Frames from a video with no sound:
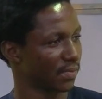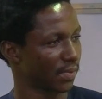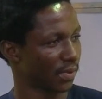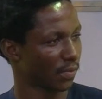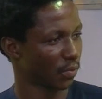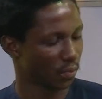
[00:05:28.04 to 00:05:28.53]

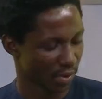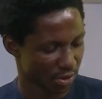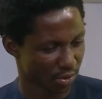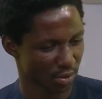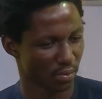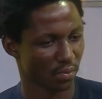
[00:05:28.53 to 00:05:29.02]
When
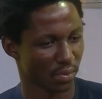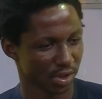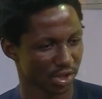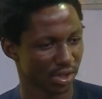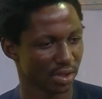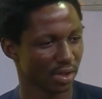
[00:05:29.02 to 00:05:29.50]
you're
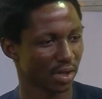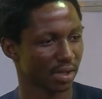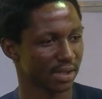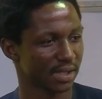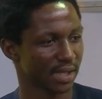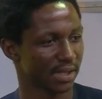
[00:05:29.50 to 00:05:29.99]
watching the
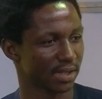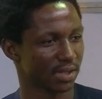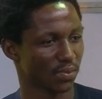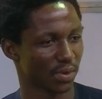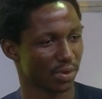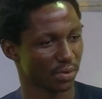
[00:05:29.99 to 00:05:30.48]
content,
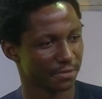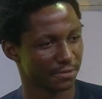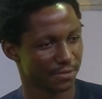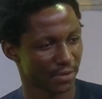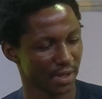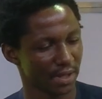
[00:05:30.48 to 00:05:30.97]
when you're
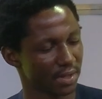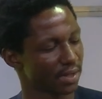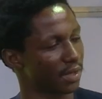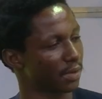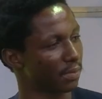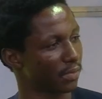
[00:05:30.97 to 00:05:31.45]
feeling the
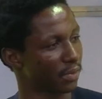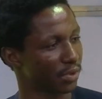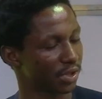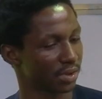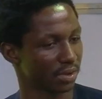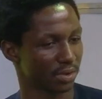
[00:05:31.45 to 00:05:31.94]

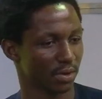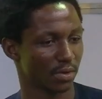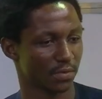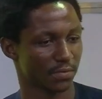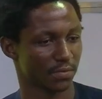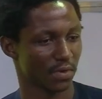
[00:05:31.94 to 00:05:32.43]
emotion of
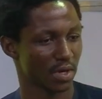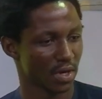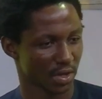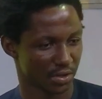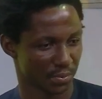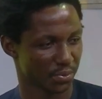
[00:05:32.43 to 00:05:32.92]
the
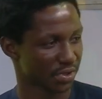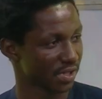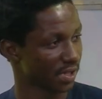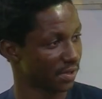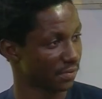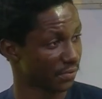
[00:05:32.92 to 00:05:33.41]
person
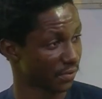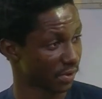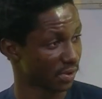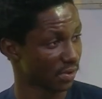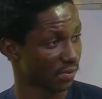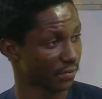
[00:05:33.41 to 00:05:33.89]
in front
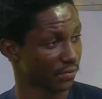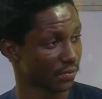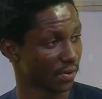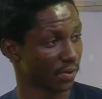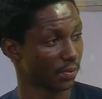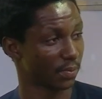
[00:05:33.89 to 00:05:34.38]
of,
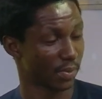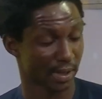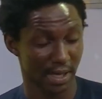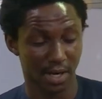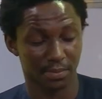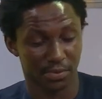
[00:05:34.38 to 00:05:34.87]
now
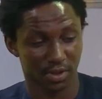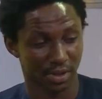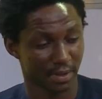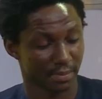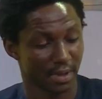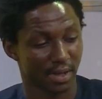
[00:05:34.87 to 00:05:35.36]
I'm talking
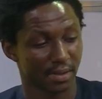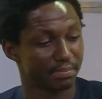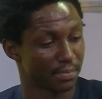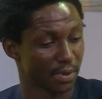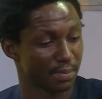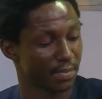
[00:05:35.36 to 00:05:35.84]
about
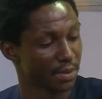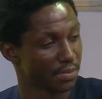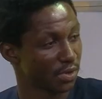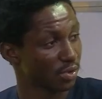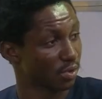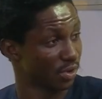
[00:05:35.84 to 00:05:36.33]
maybe
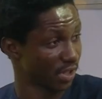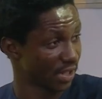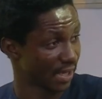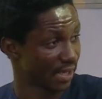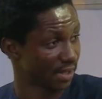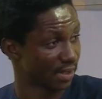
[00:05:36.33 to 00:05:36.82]

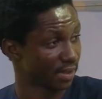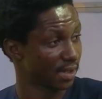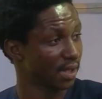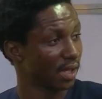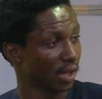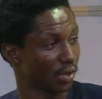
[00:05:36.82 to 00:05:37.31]
storytelling,
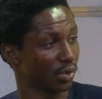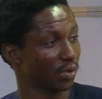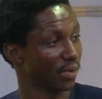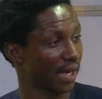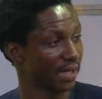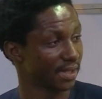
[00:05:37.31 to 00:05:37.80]
you know,
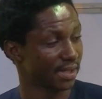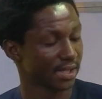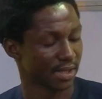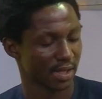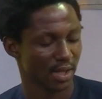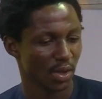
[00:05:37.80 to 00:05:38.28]
editing.
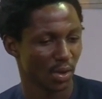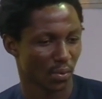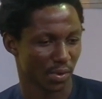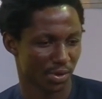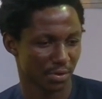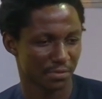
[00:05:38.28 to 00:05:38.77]
When
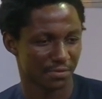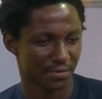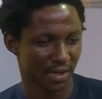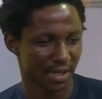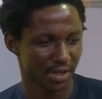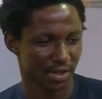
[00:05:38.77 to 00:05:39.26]
you're
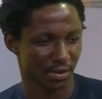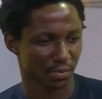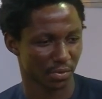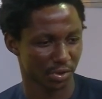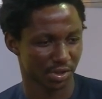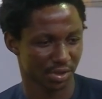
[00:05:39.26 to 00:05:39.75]
feeling the
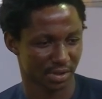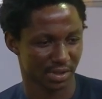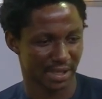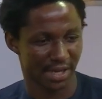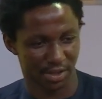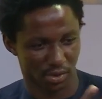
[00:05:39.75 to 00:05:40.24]
emotion that
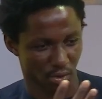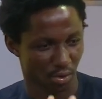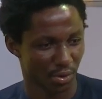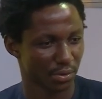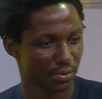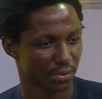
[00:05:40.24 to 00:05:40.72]
is going
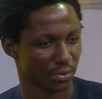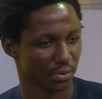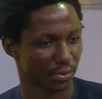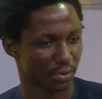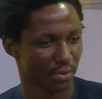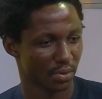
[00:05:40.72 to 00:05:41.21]

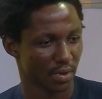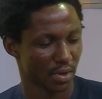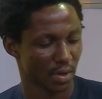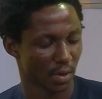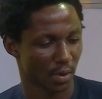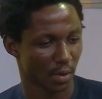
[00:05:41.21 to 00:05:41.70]
through
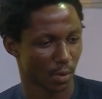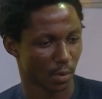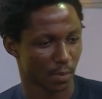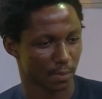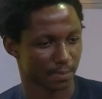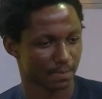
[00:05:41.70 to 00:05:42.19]

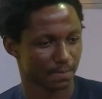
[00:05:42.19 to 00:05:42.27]
the